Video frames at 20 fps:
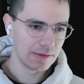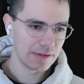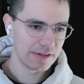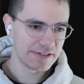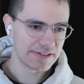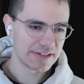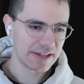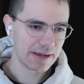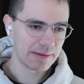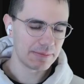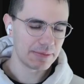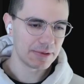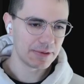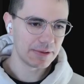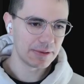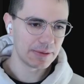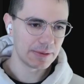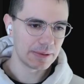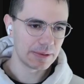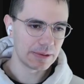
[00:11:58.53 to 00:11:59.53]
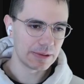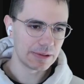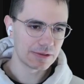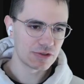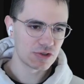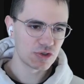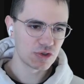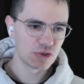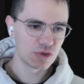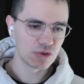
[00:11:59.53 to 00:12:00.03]
Example.
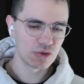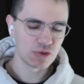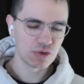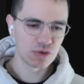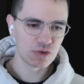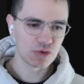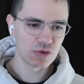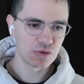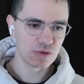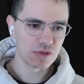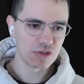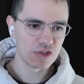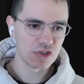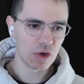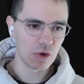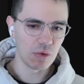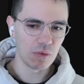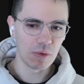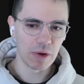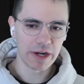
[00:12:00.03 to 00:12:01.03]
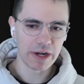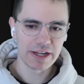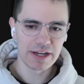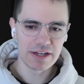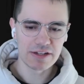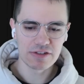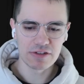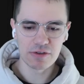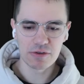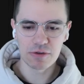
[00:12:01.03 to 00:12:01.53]
So what I'm going
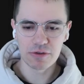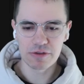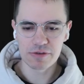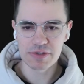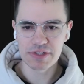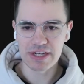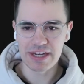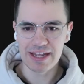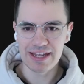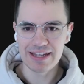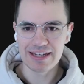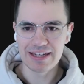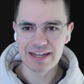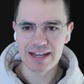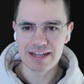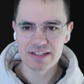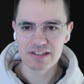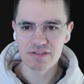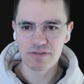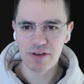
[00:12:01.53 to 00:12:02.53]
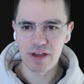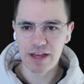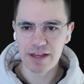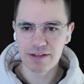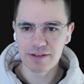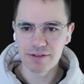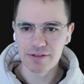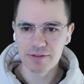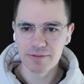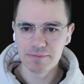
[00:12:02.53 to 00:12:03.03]
to do, there's an index
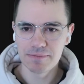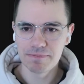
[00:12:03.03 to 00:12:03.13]
file.